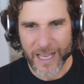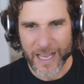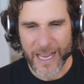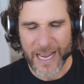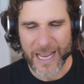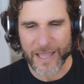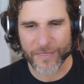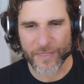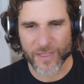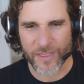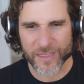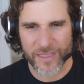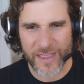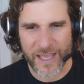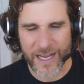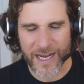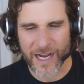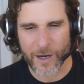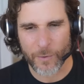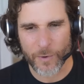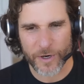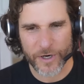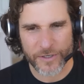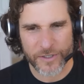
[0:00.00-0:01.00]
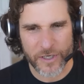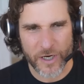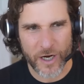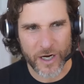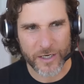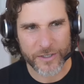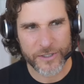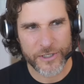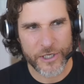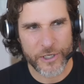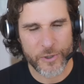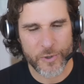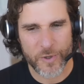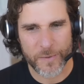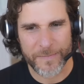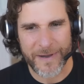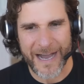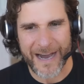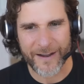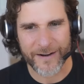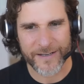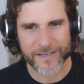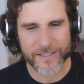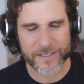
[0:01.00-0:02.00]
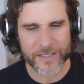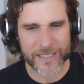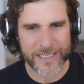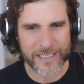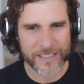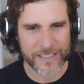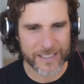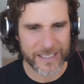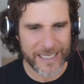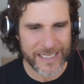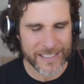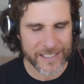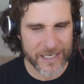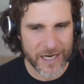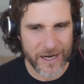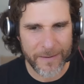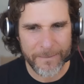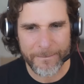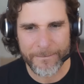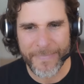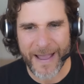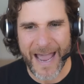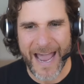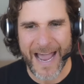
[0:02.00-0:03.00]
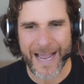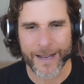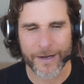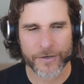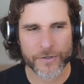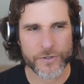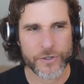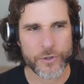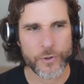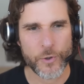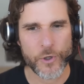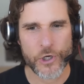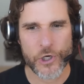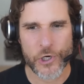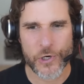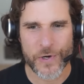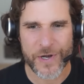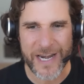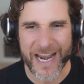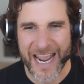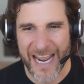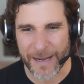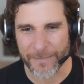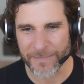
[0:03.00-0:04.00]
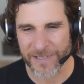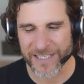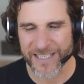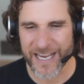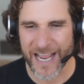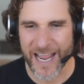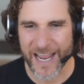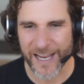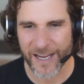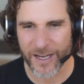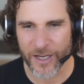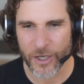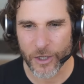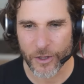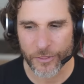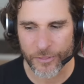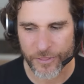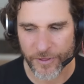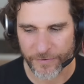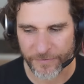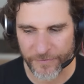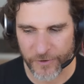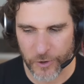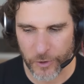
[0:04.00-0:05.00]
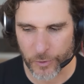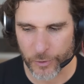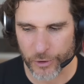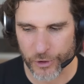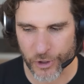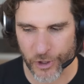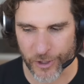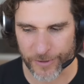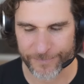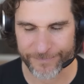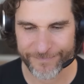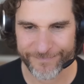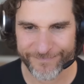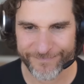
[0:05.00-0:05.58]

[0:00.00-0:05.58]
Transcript: And the thing I want to talk to you about is, is let's come back to your namesake, the Futur